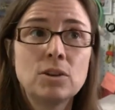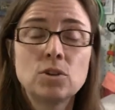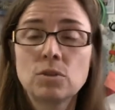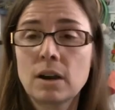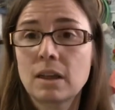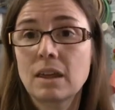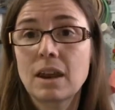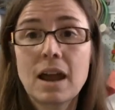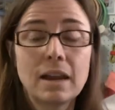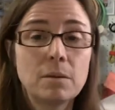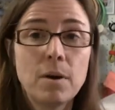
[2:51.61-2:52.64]
and trick that
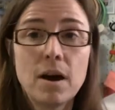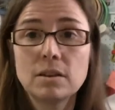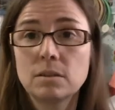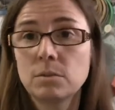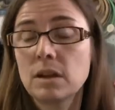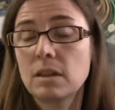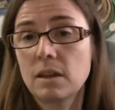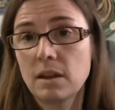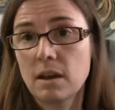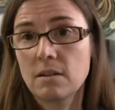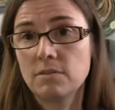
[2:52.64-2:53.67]
I can possibly
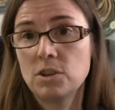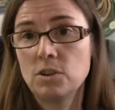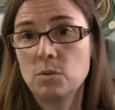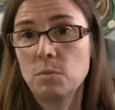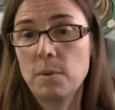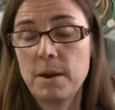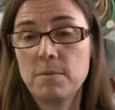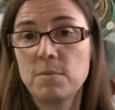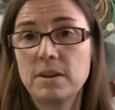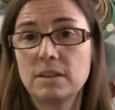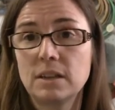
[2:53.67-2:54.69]
think of to do with
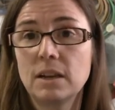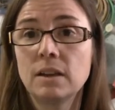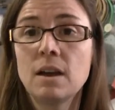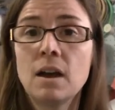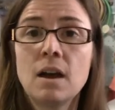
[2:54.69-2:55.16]
paper piecing.